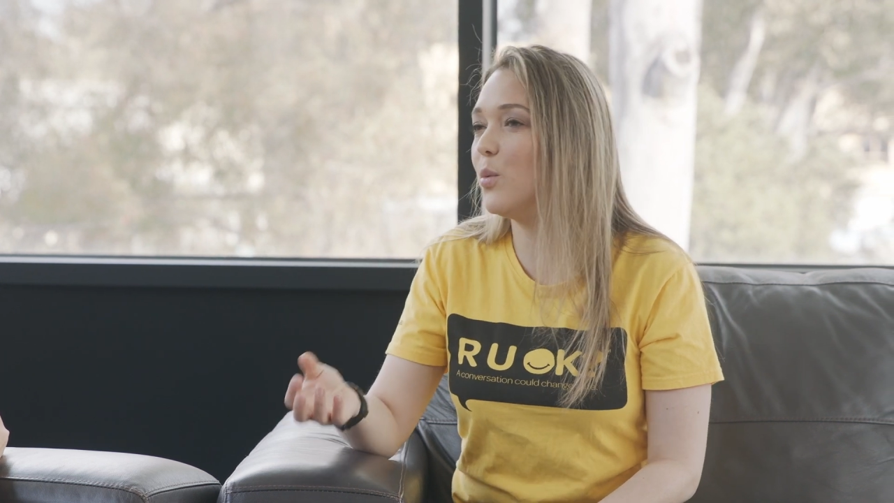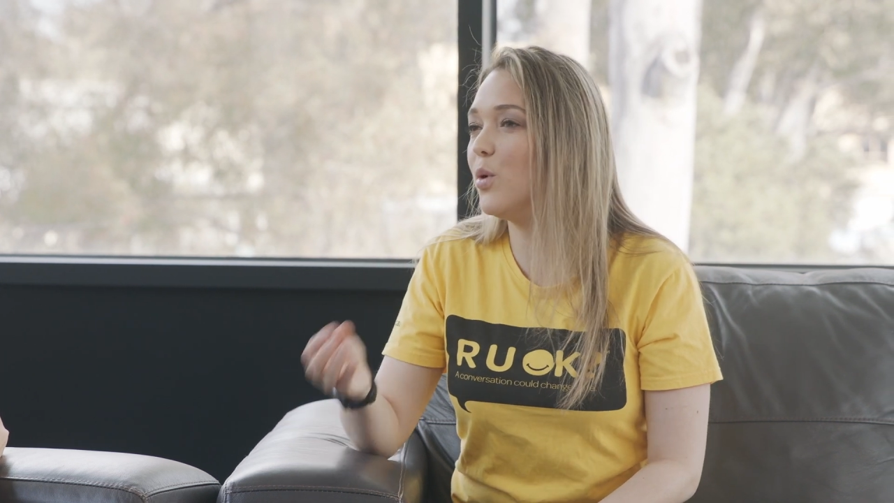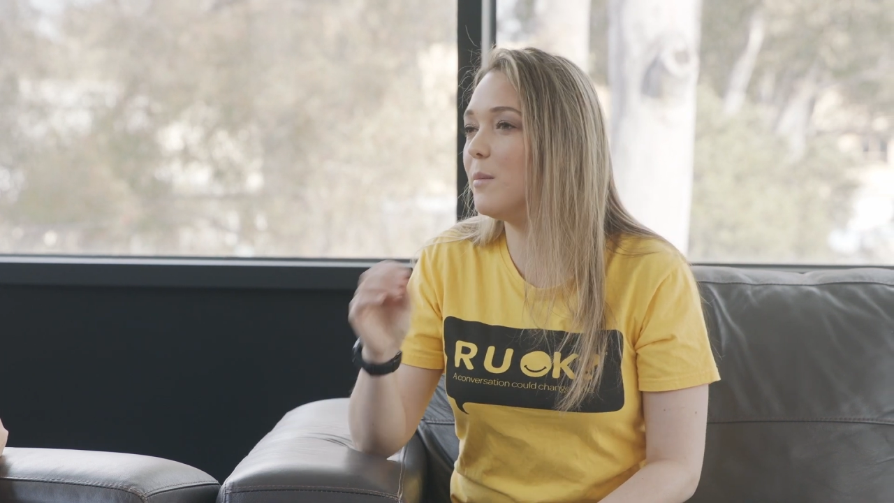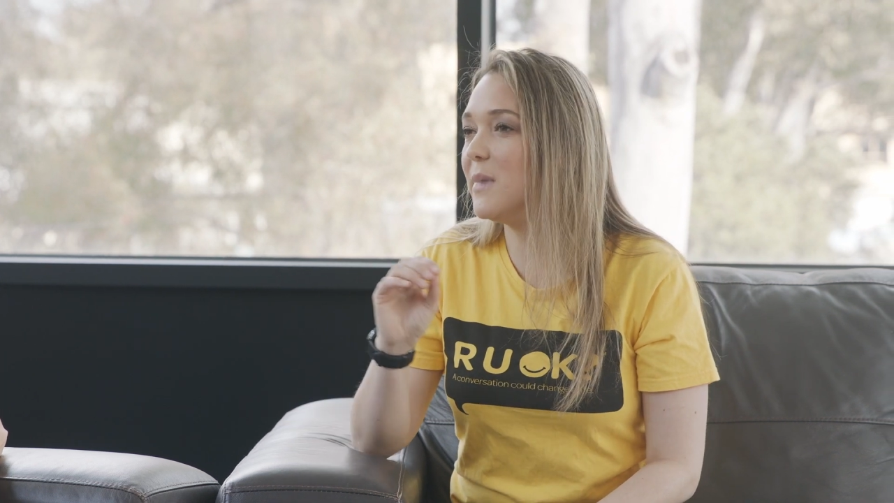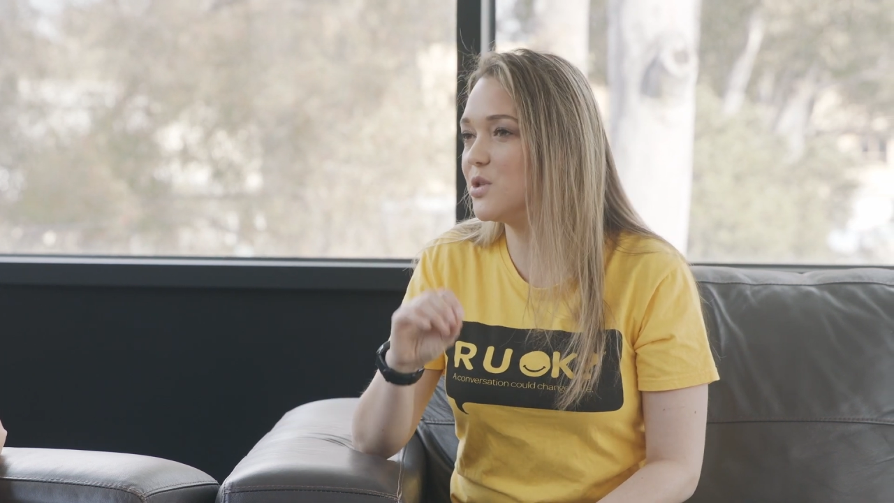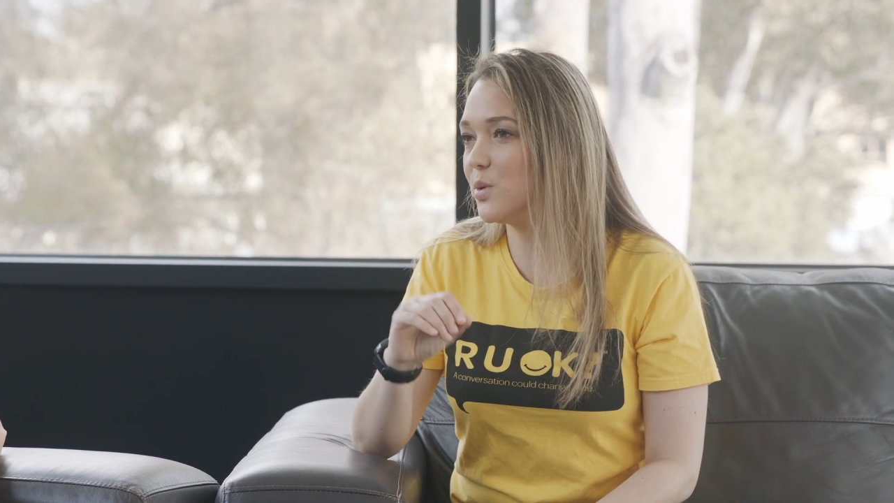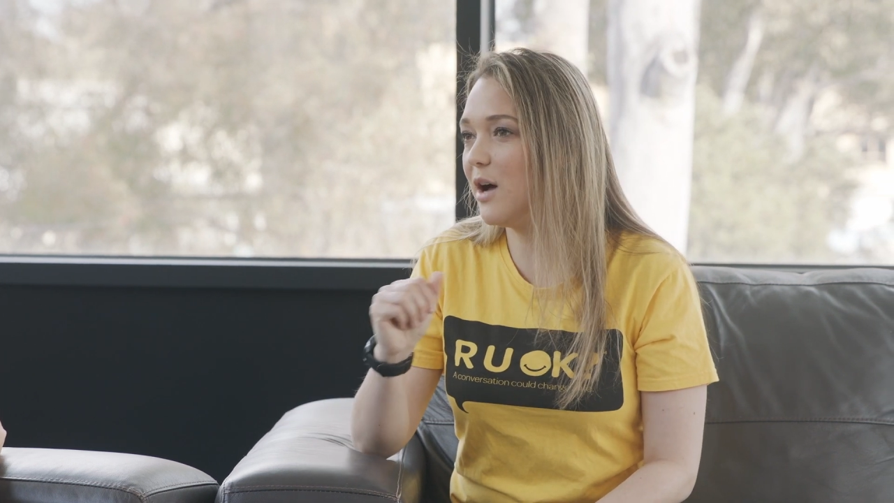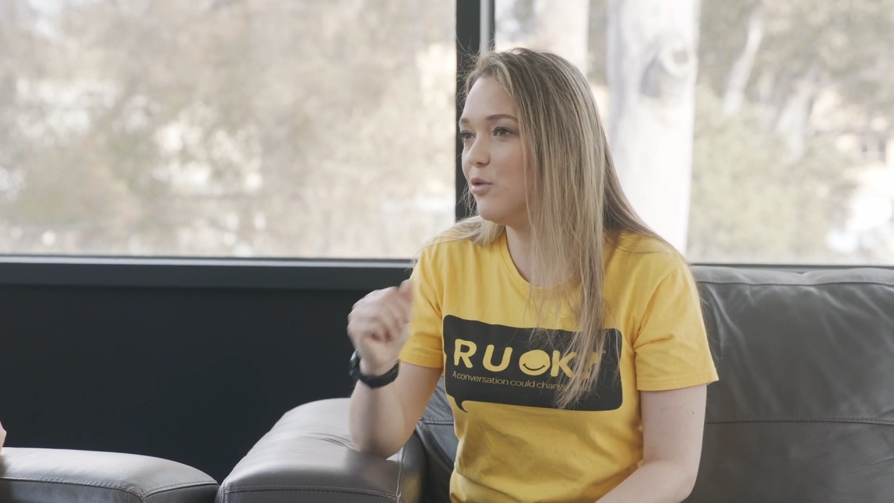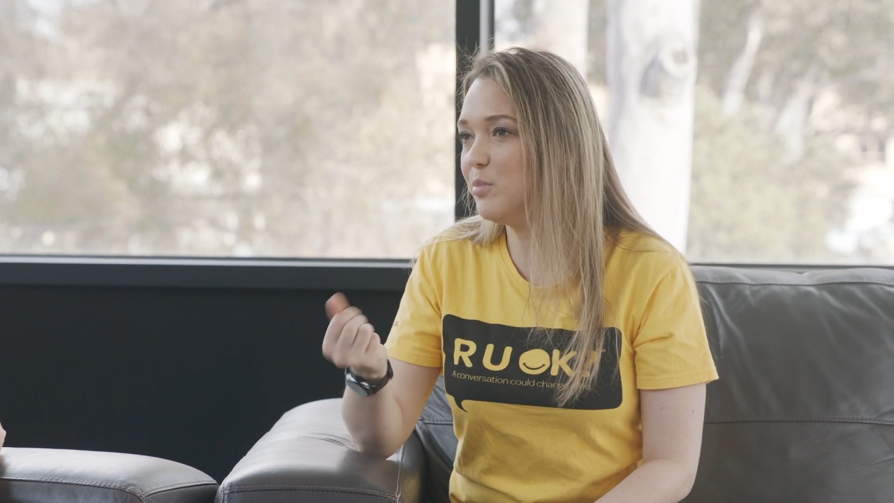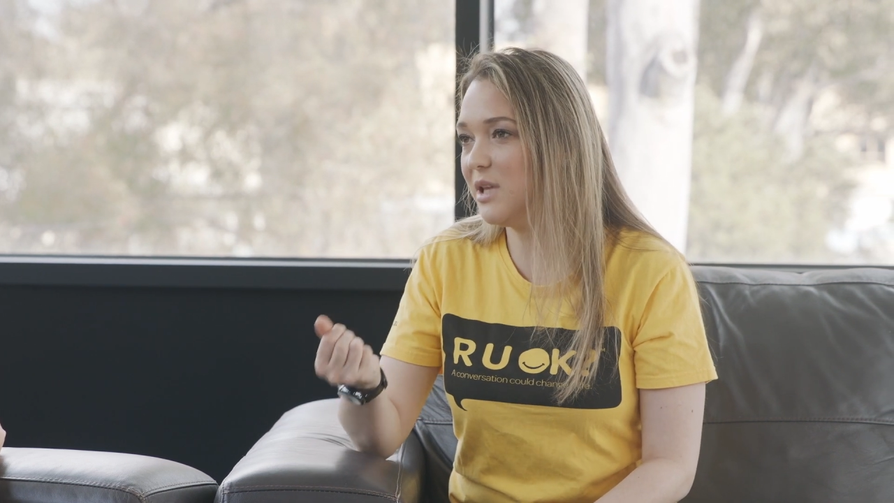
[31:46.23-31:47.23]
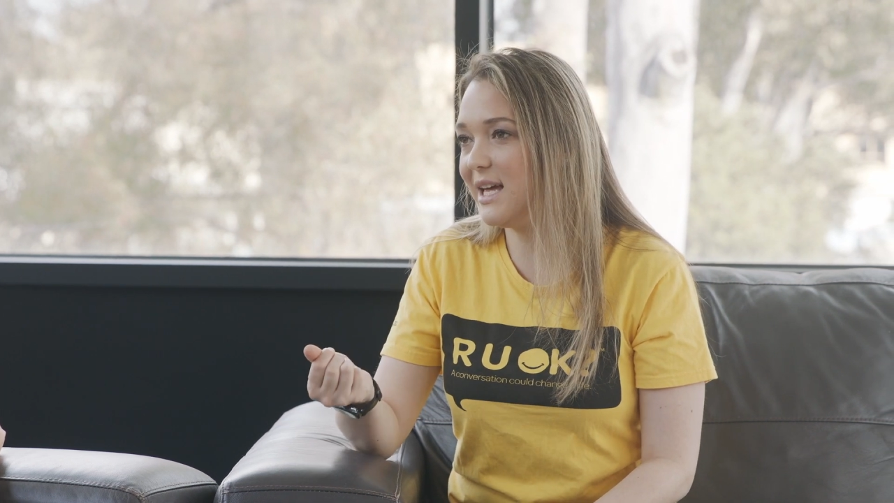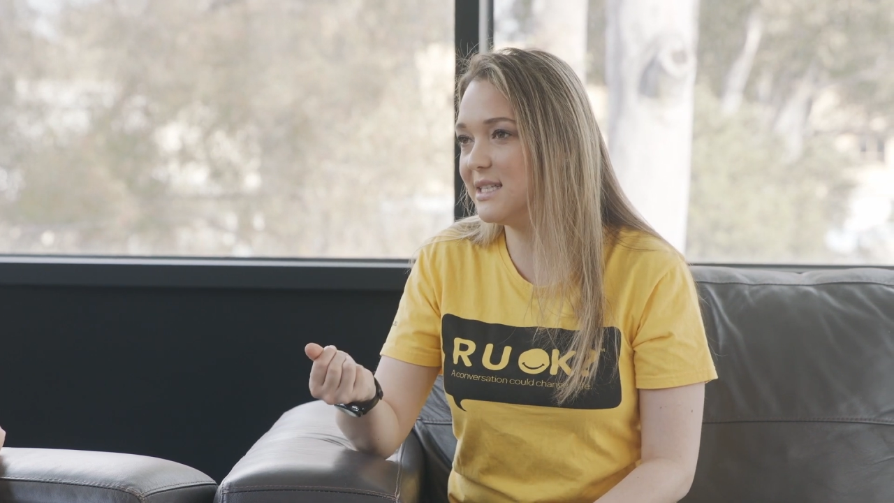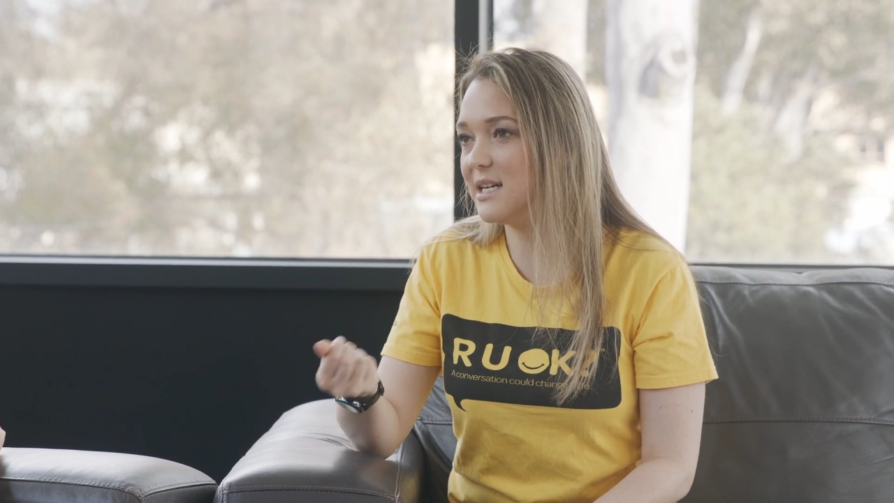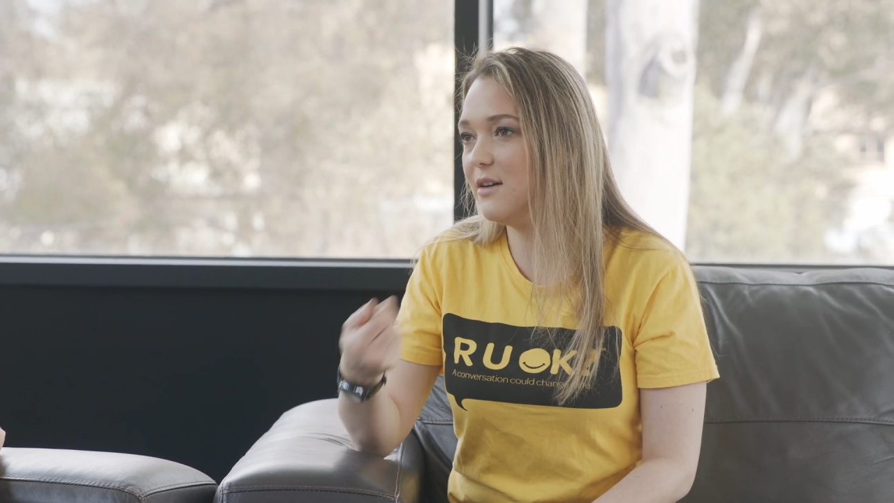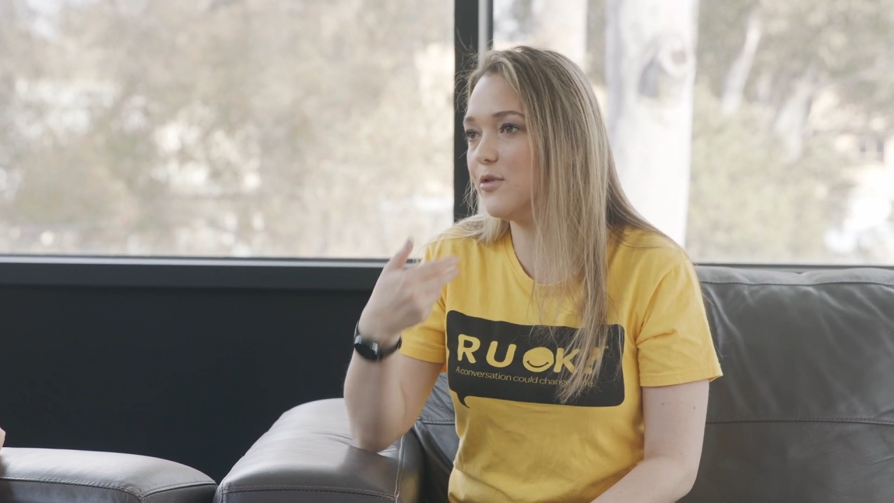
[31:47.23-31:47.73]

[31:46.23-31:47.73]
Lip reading: what mental health plans are